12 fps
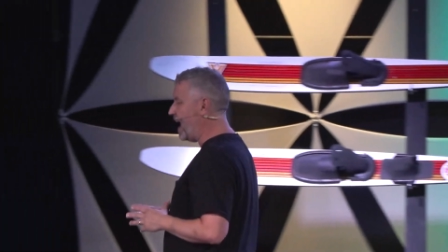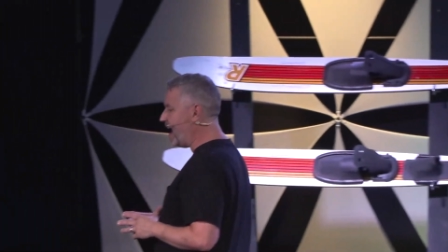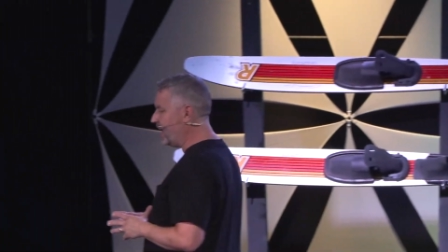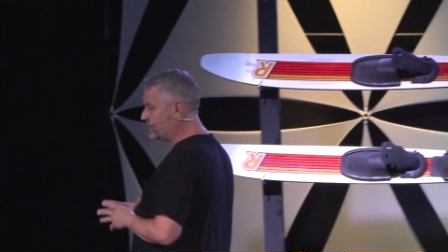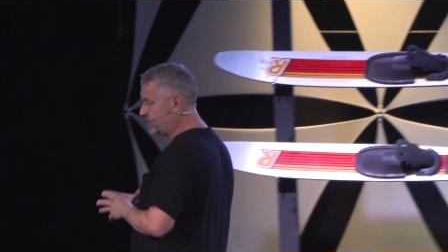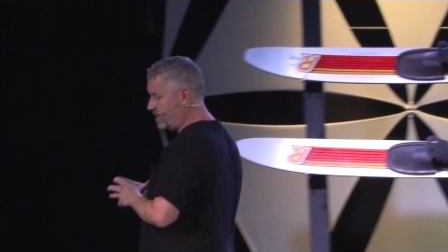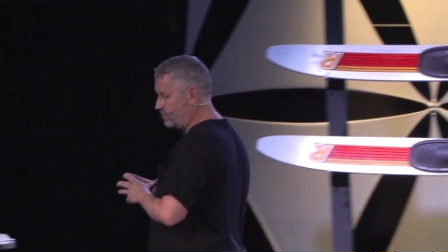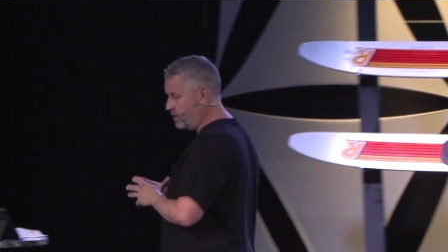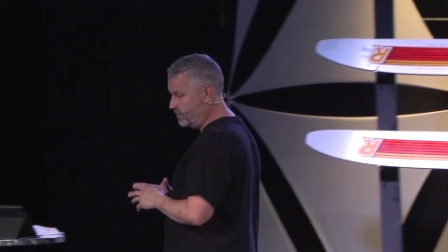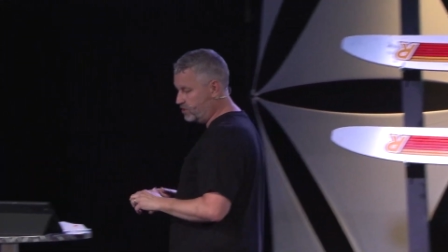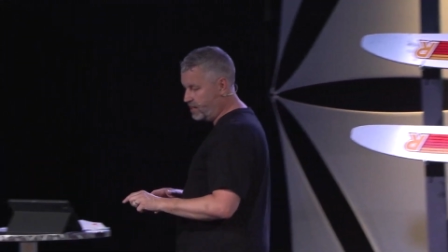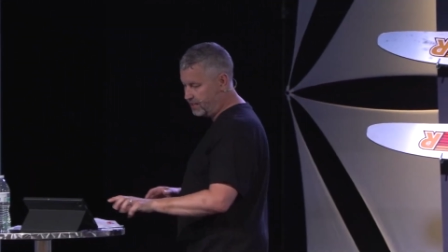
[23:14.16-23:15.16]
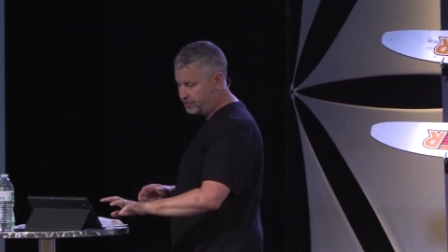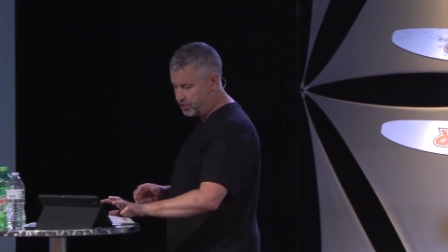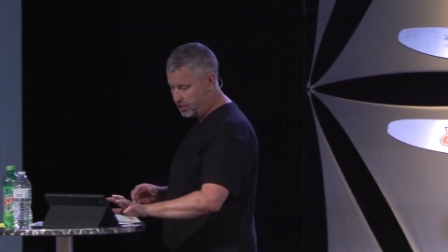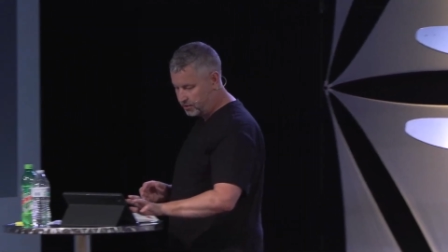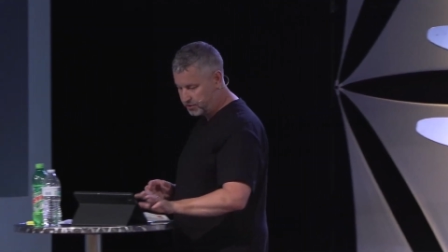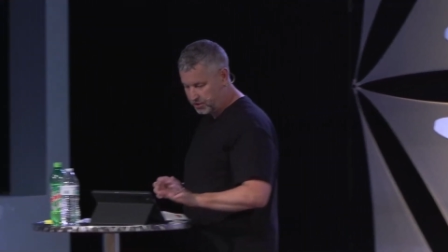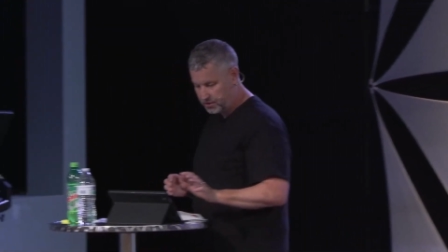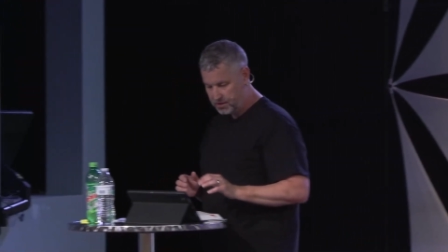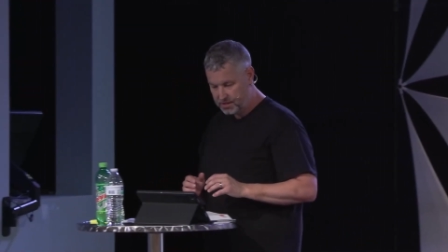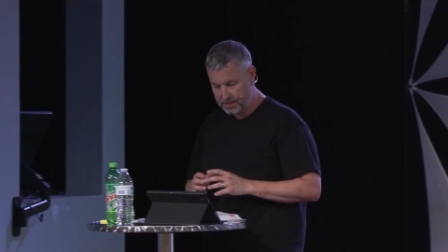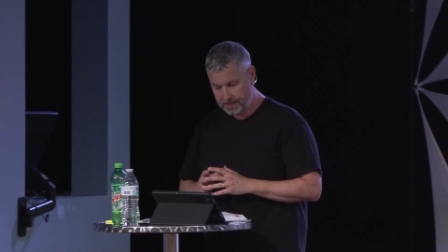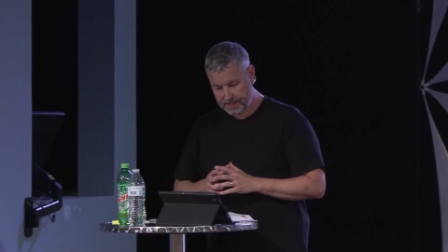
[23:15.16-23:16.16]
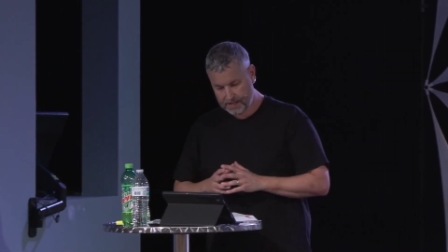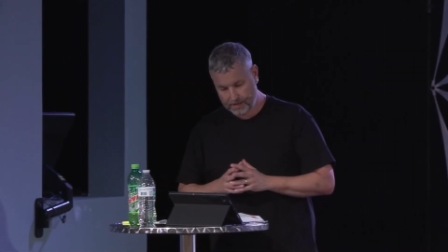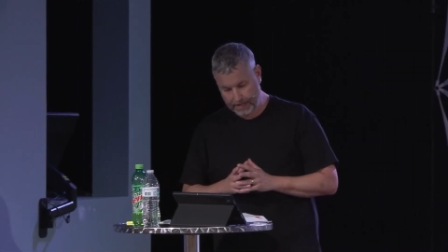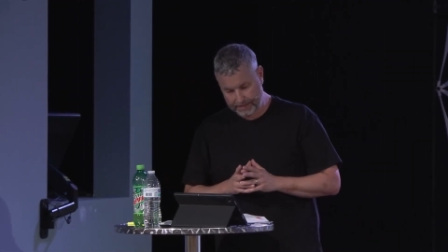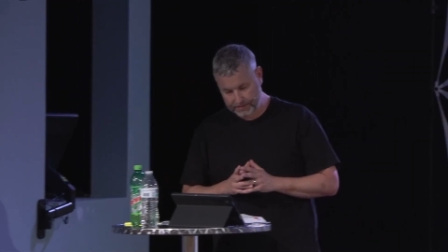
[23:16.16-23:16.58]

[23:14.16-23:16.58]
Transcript: to ask at revo.church. All